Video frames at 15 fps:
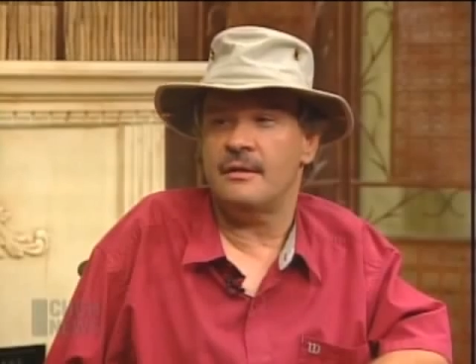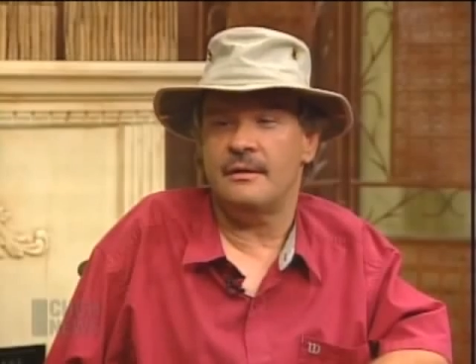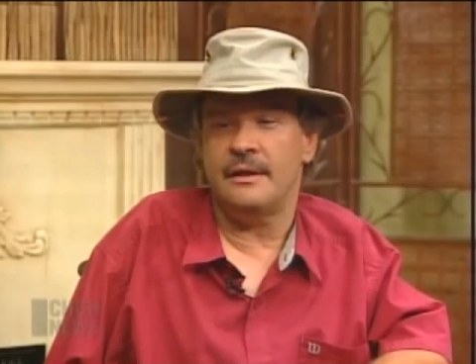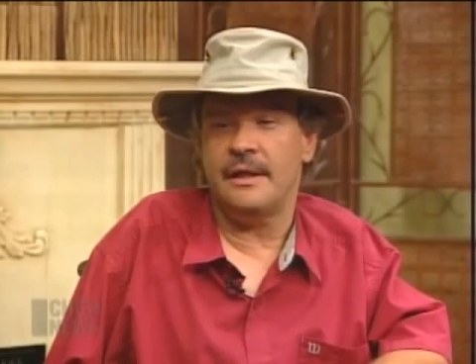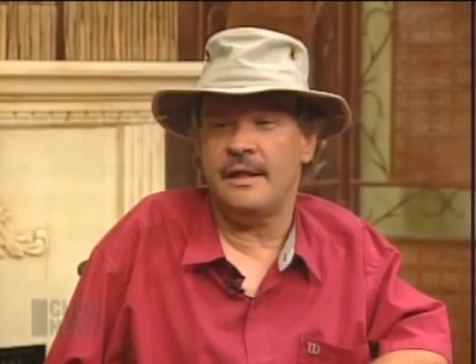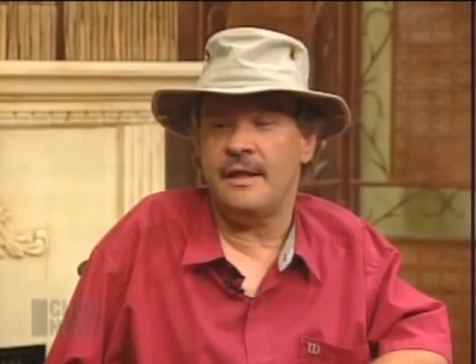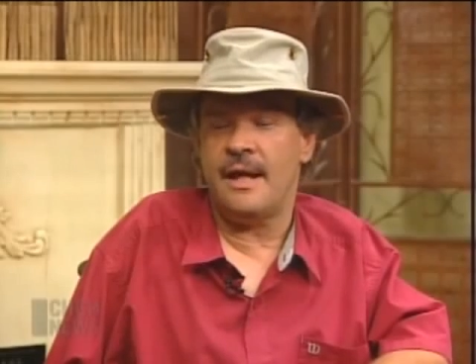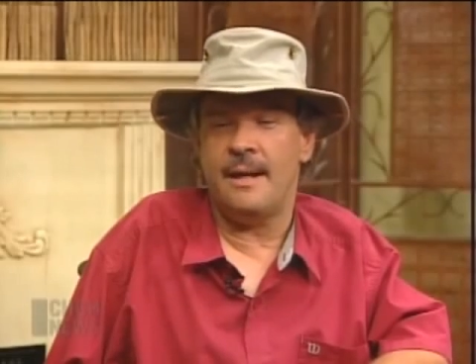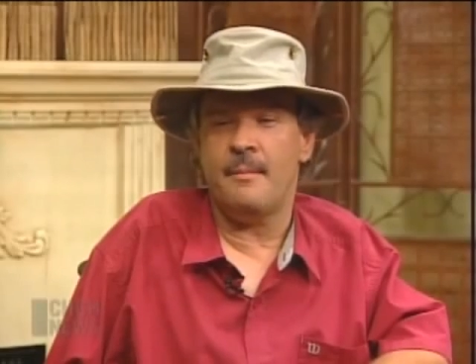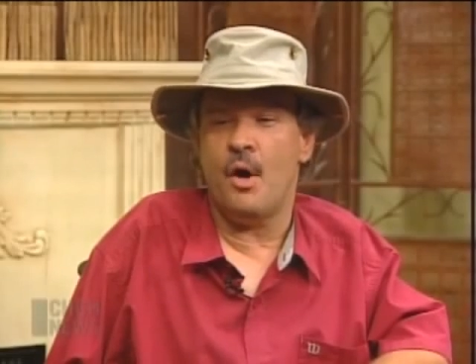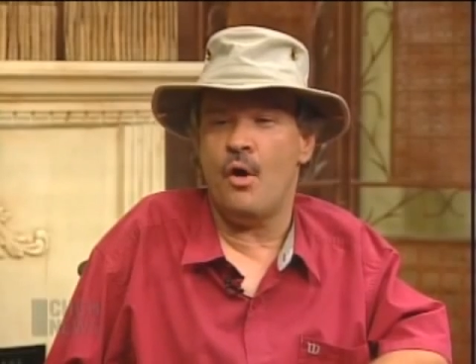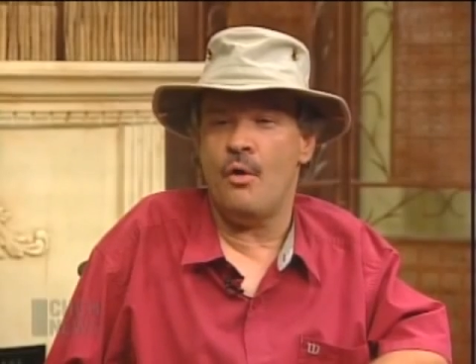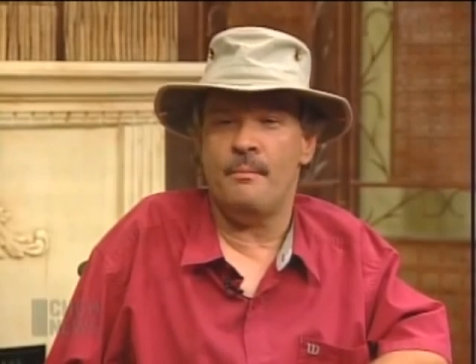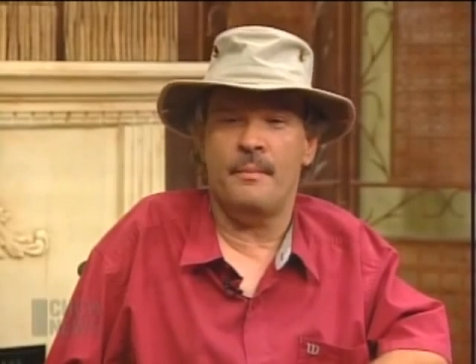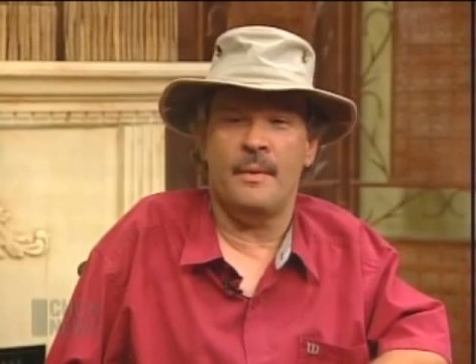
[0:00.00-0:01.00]
and he came
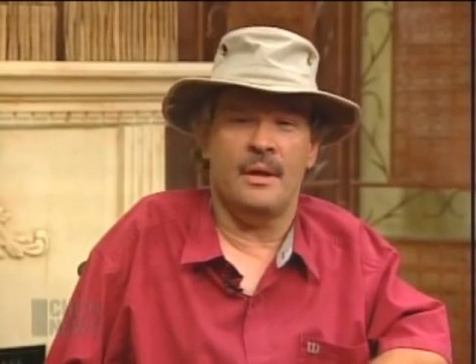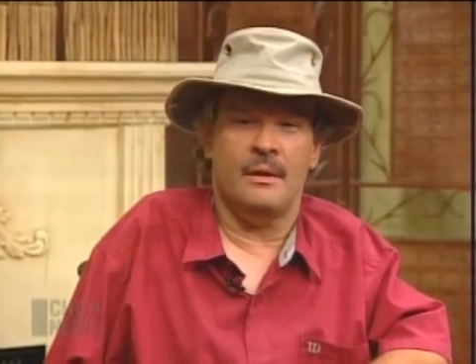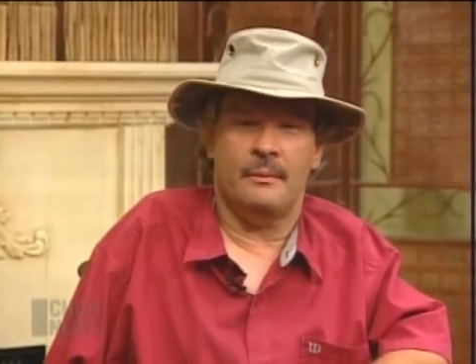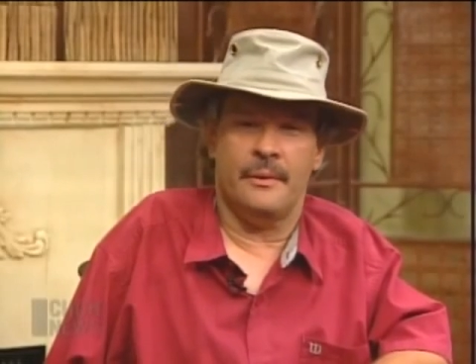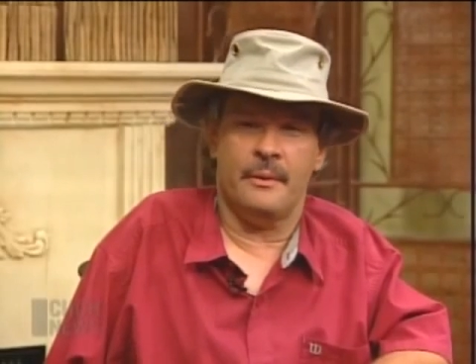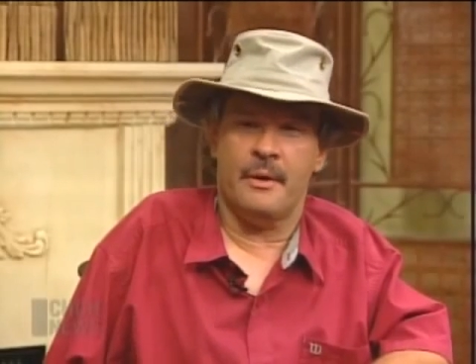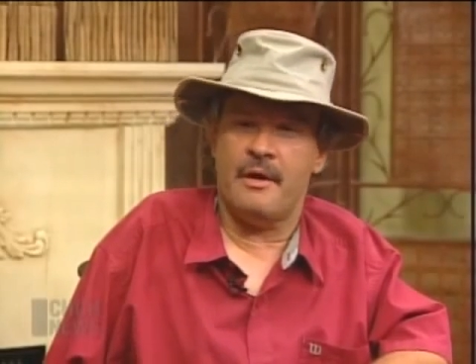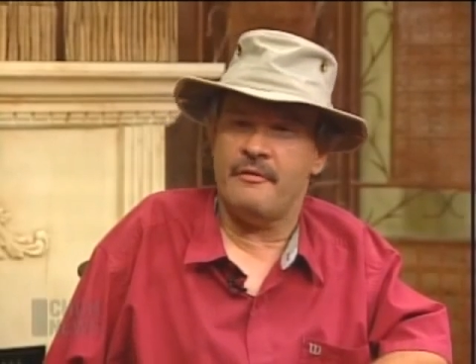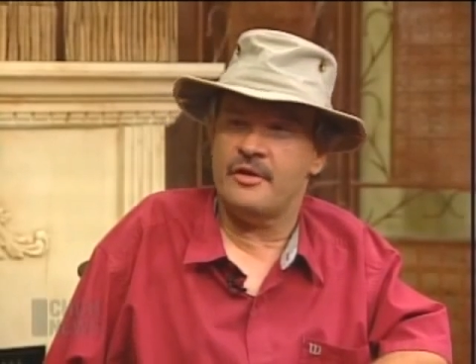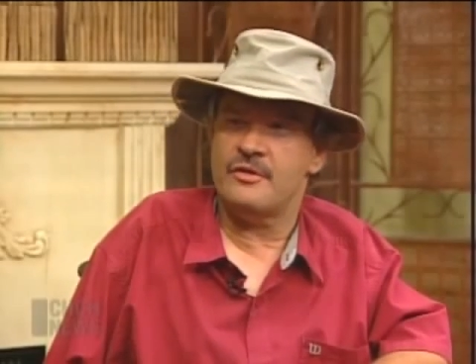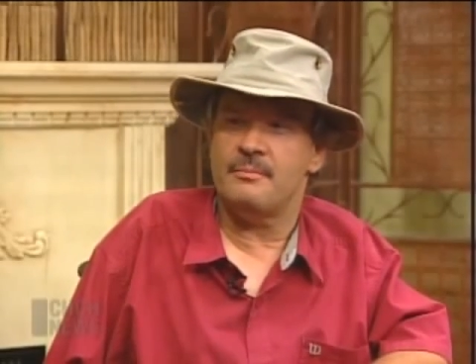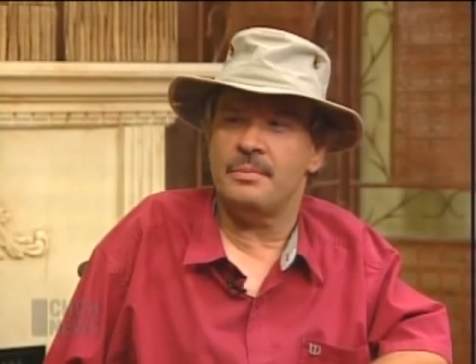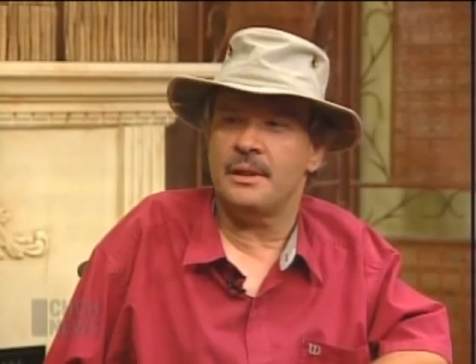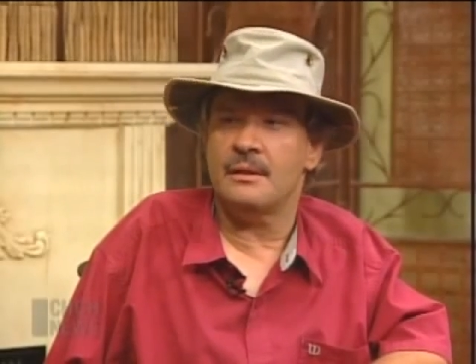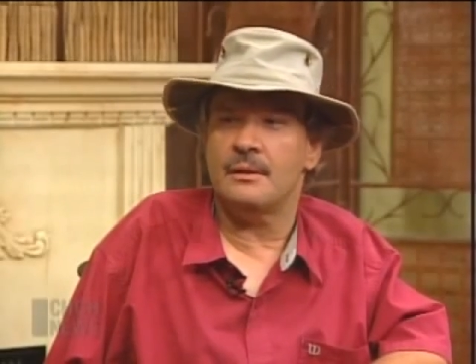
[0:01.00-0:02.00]
home when they were having
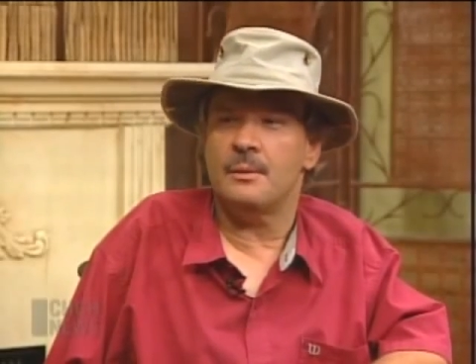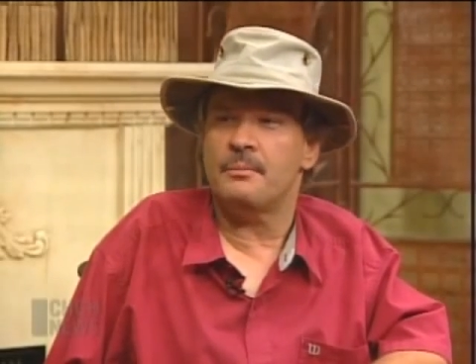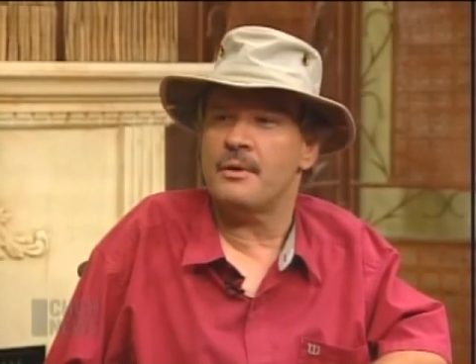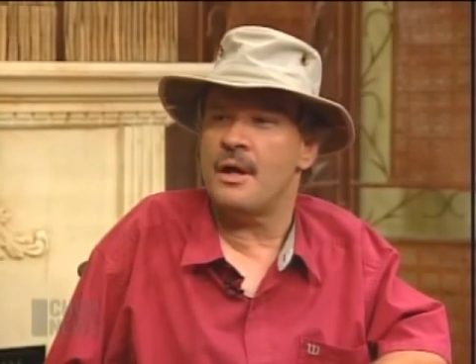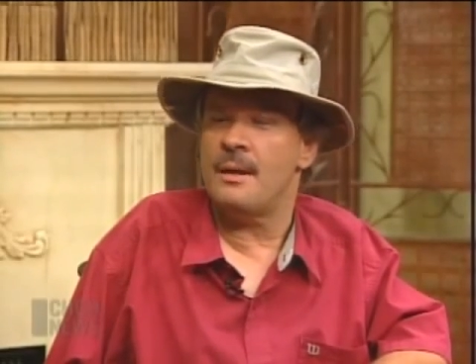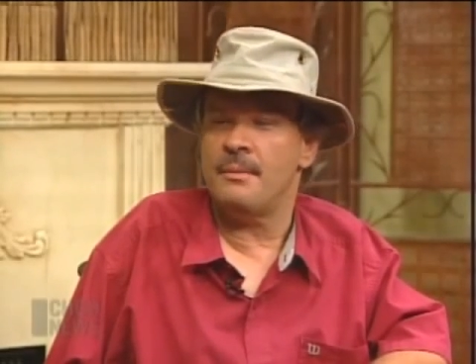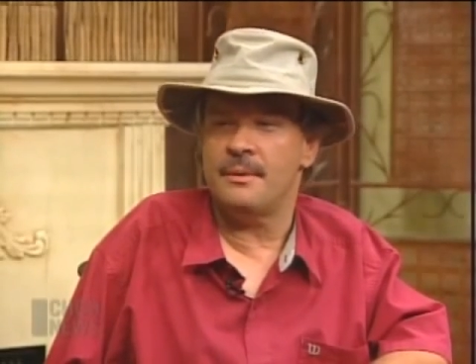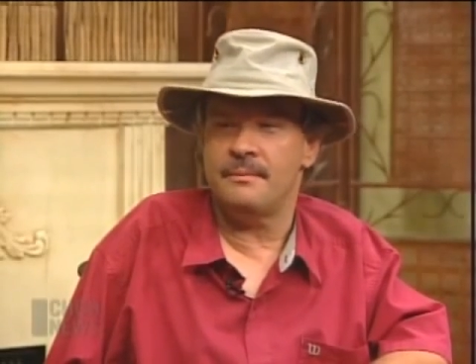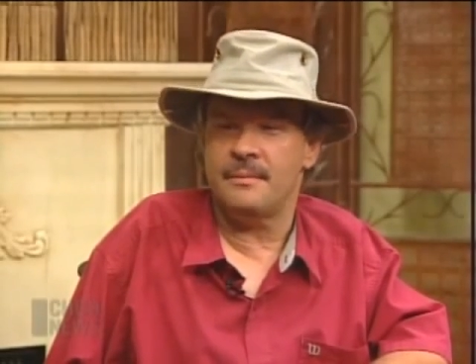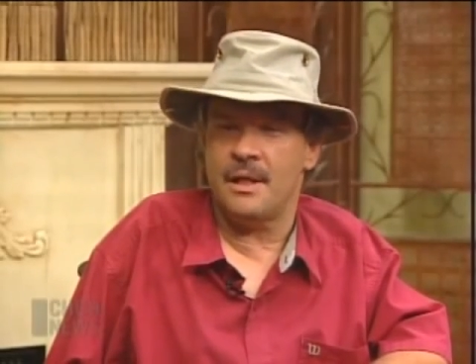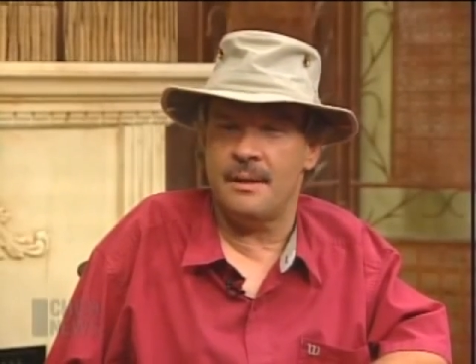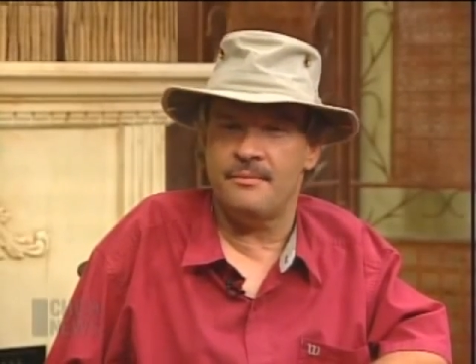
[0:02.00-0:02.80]
some political problem,